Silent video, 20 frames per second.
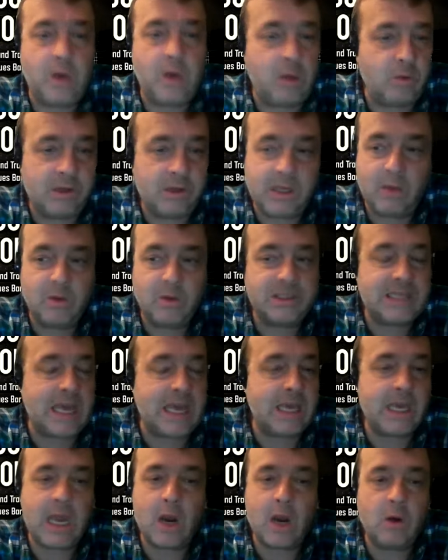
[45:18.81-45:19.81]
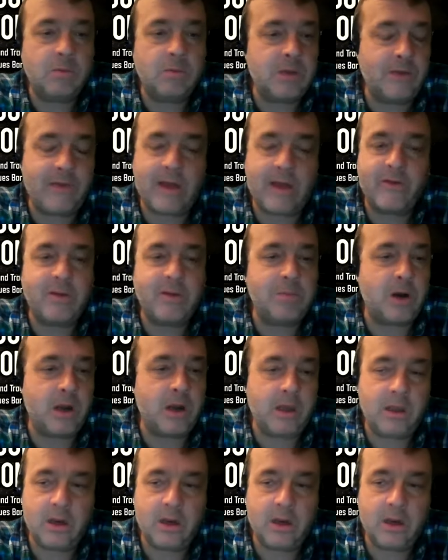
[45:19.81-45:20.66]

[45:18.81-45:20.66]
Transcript: He would he would take care of everybody.